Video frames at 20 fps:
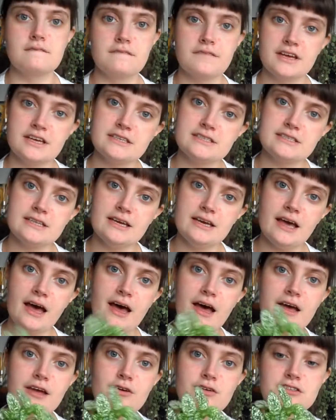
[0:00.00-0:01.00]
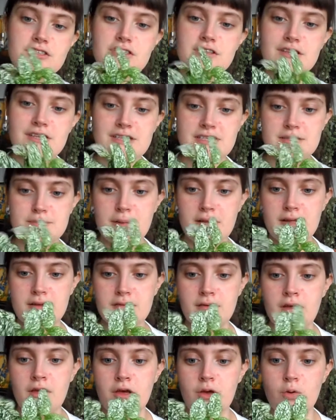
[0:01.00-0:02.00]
Firstly, I ordered this plant,